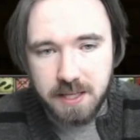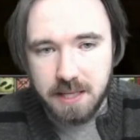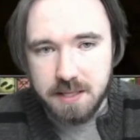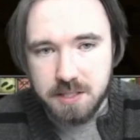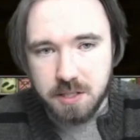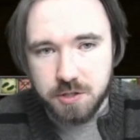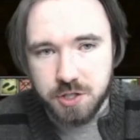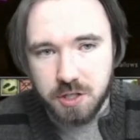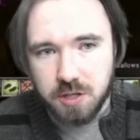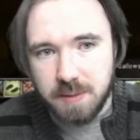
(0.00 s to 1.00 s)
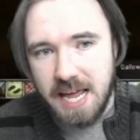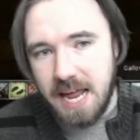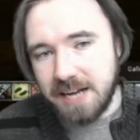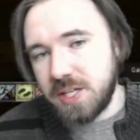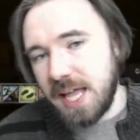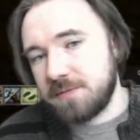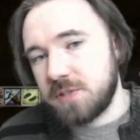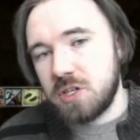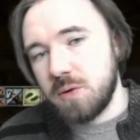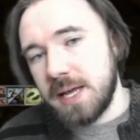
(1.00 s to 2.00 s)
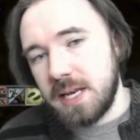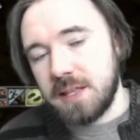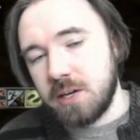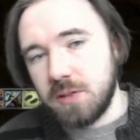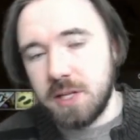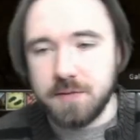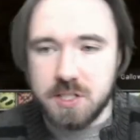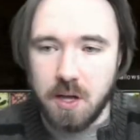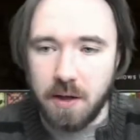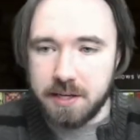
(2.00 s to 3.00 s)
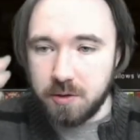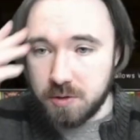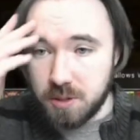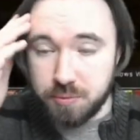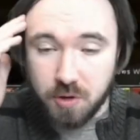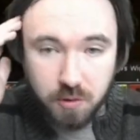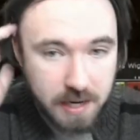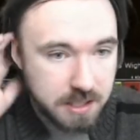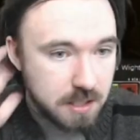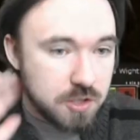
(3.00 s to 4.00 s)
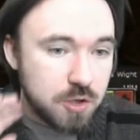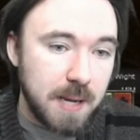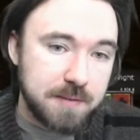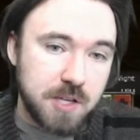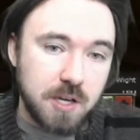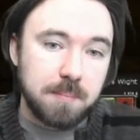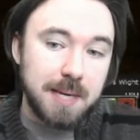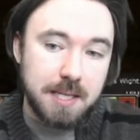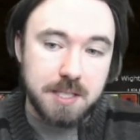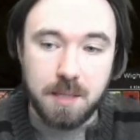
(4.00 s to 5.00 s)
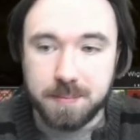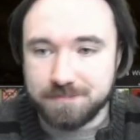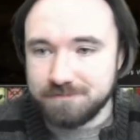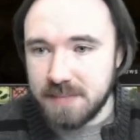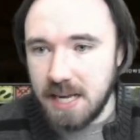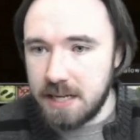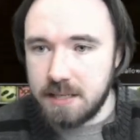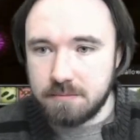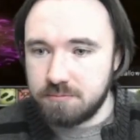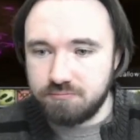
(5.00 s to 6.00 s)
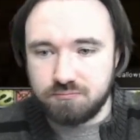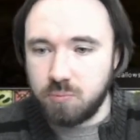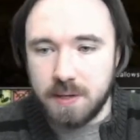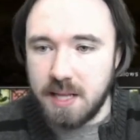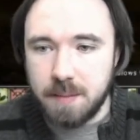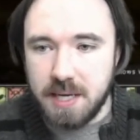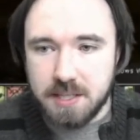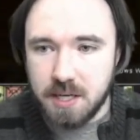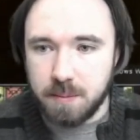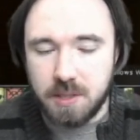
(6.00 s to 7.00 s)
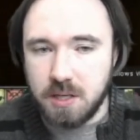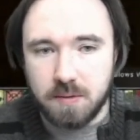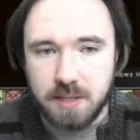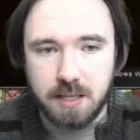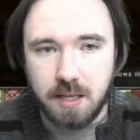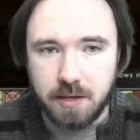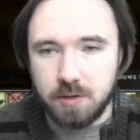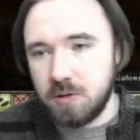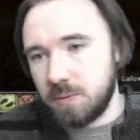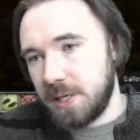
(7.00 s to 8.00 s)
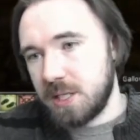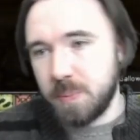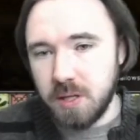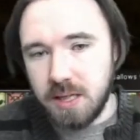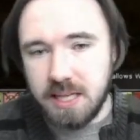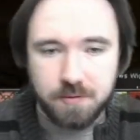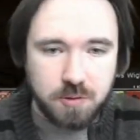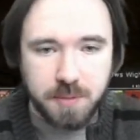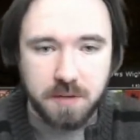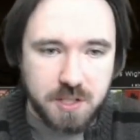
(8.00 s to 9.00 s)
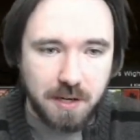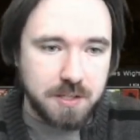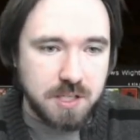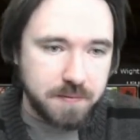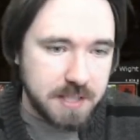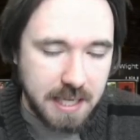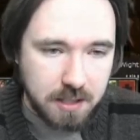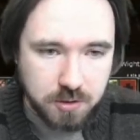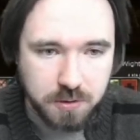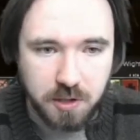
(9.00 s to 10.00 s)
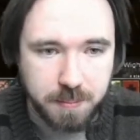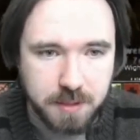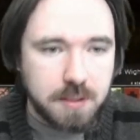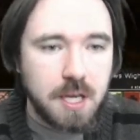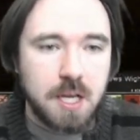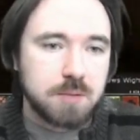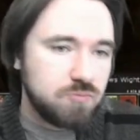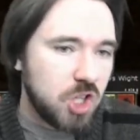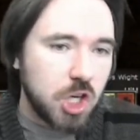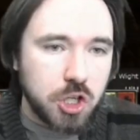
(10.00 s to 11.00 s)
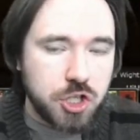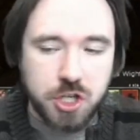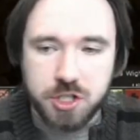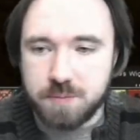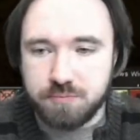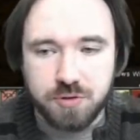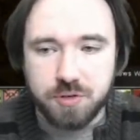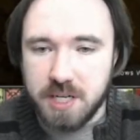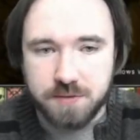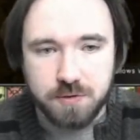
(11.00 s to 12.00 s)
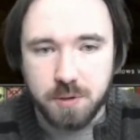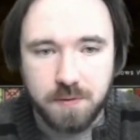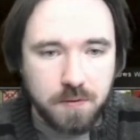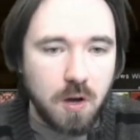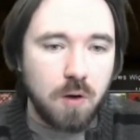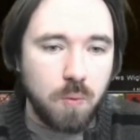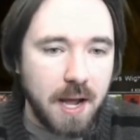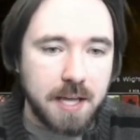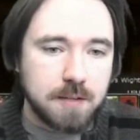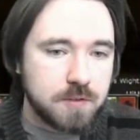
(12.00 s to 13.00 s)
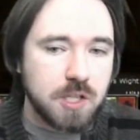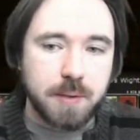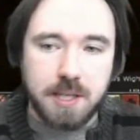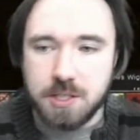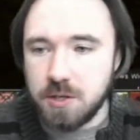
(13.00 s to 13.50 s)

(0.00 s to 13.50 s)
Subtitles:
in this dungeon, you don't actually have to do anything on the other side in order to progress. The 2 paths kind of meet up. And when they meet up, you don't need like, oh, we need to pull a lever on both sides or something to get the door open. You can just progress through. If you've got a way of doing this,